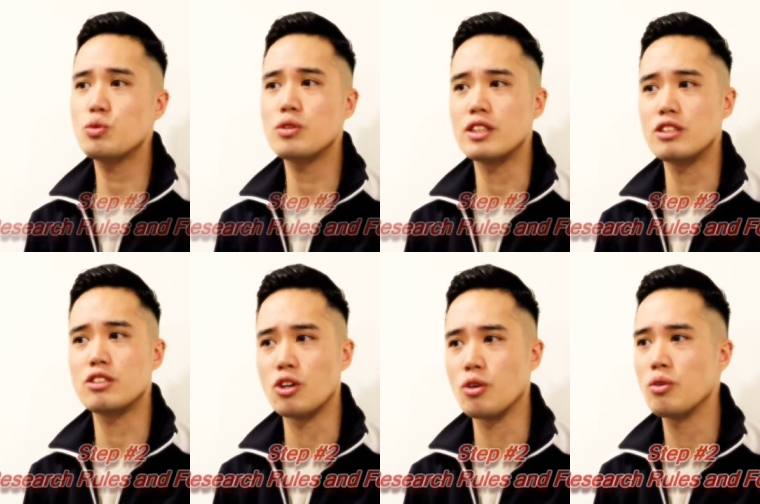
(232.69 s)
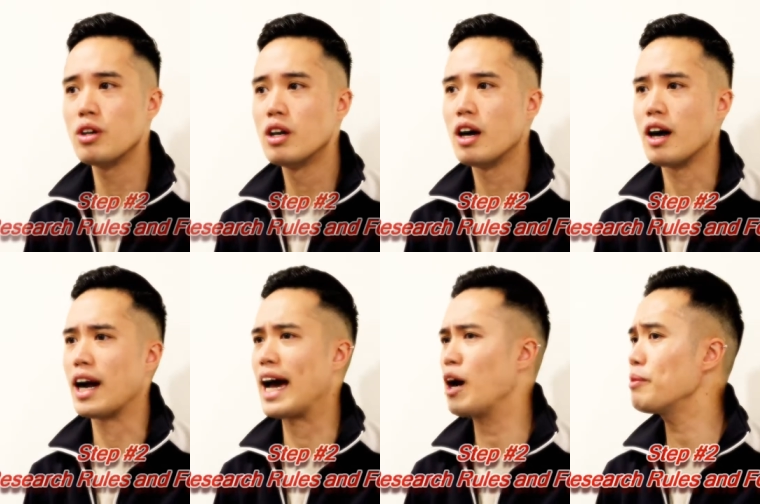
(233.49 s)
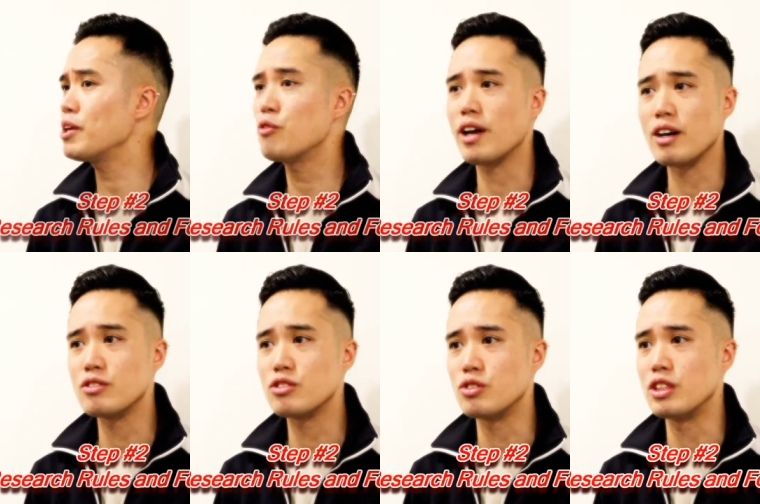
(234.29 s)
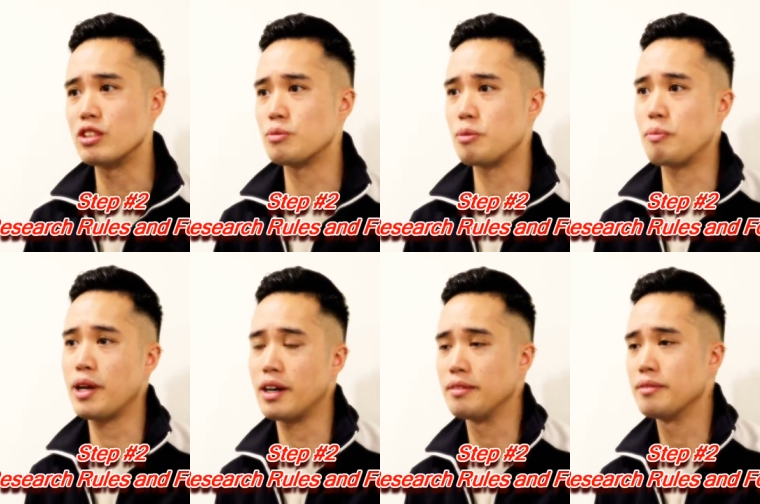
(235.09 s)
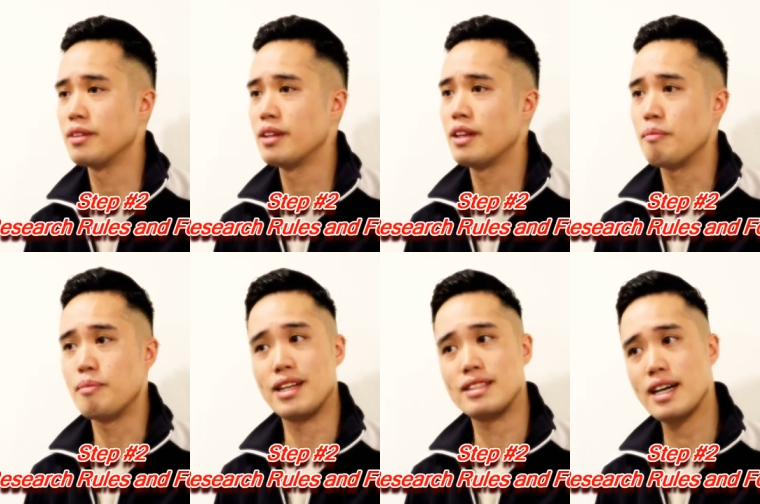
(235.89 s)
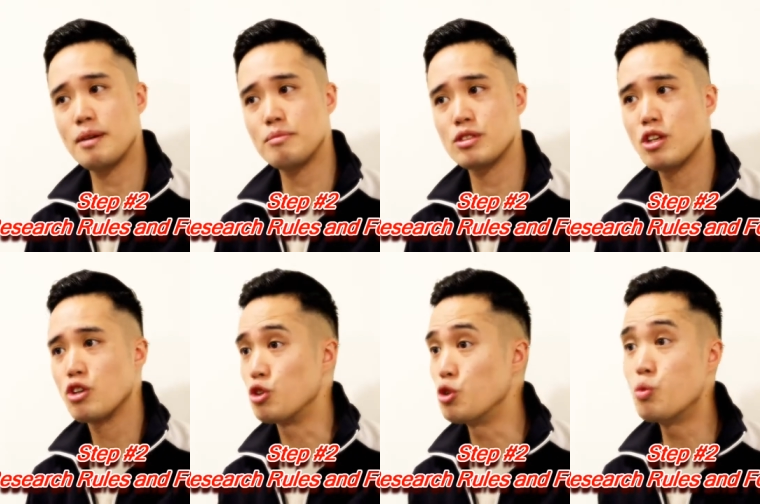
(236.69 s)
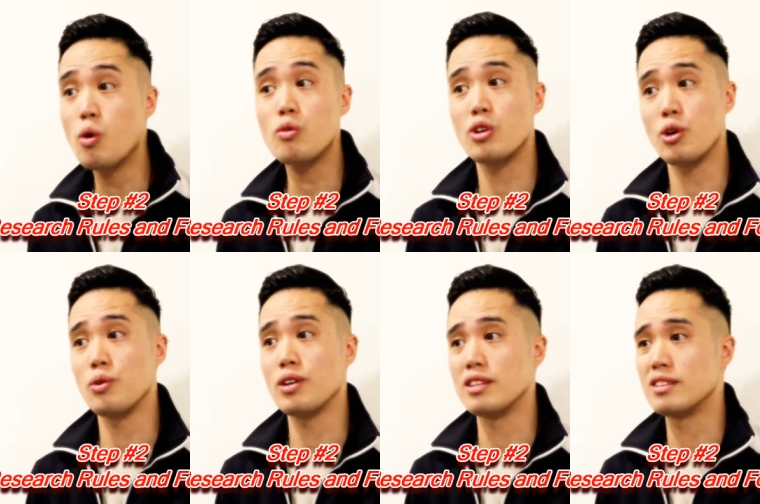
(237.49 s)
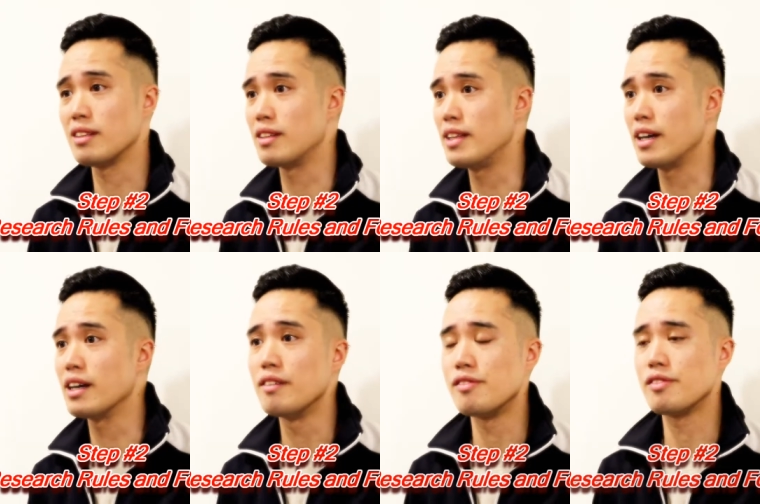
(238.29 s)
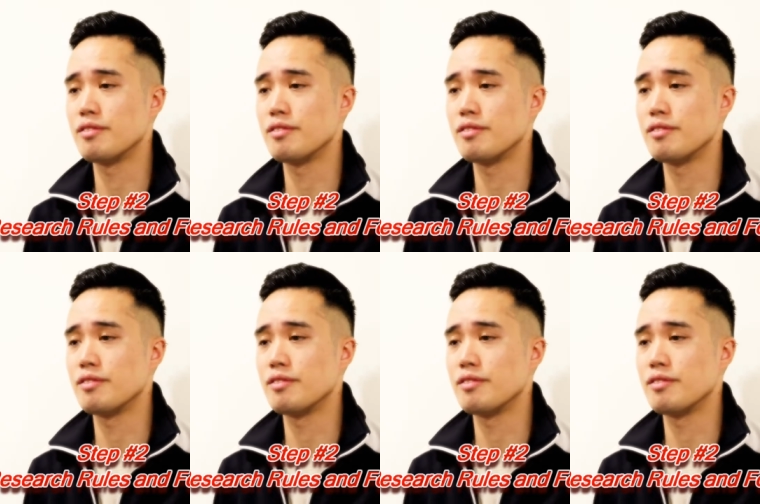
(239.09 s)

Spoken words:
you will need to know are how many rounds you need to prepare. Many times, you won't know until the day of.